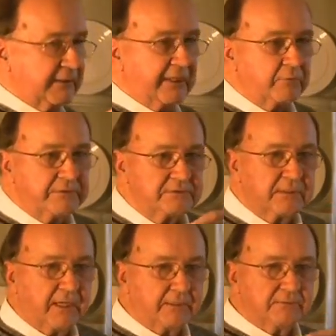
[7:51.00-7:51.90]
how he
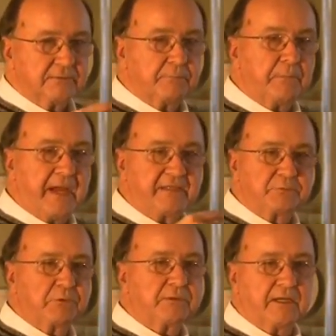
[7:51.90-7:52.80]
started the mass
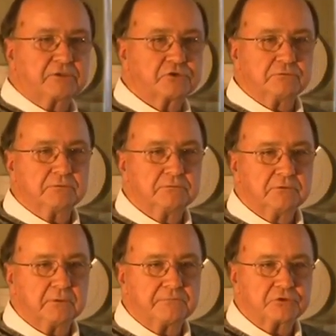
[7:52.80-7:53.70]
production
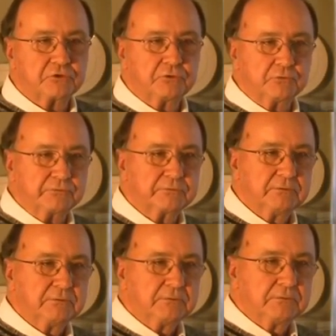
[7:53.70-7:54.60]
of shoes
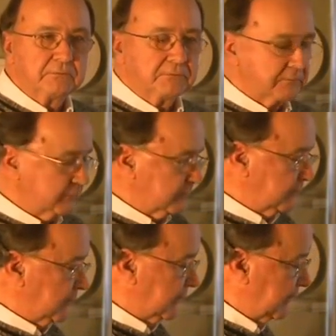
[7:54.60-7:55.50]

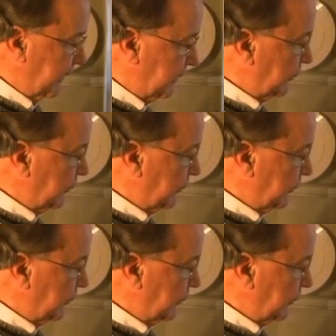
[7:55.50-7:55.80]
uh, at an